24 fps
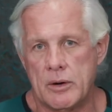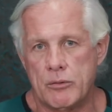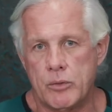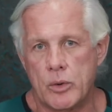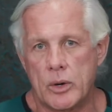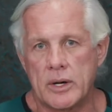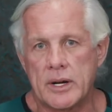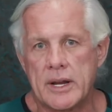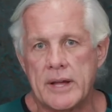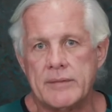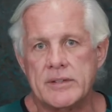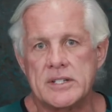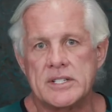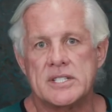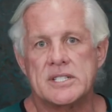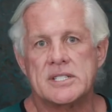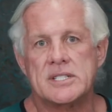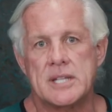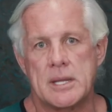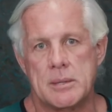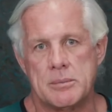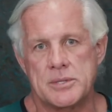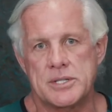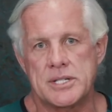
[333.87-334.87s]
if we're given
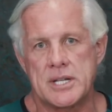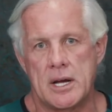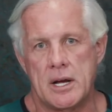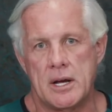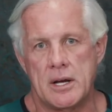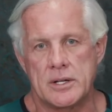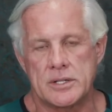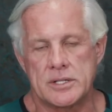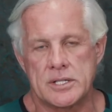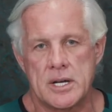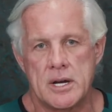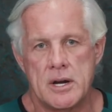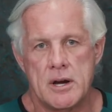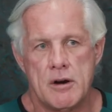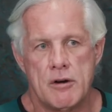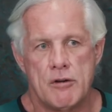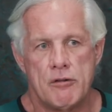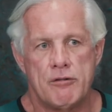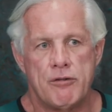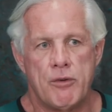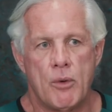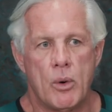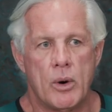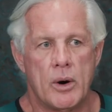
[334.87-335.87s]
stem cells
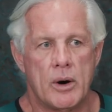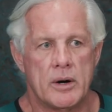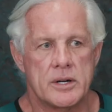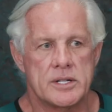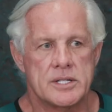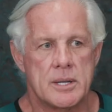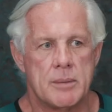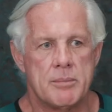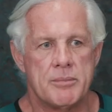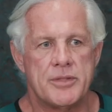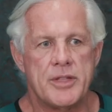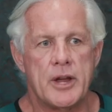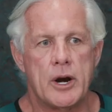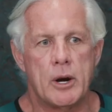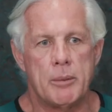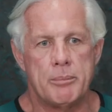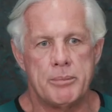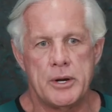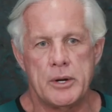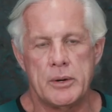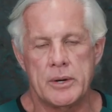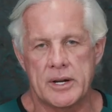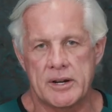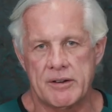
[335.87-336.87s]
for some
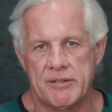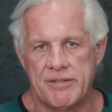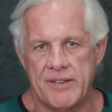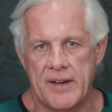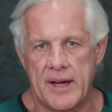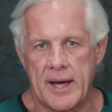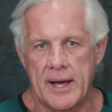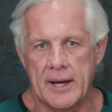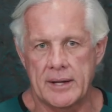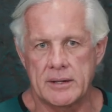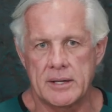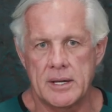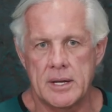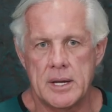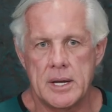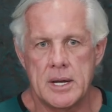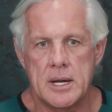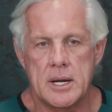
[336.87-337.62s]
therapeutic effect,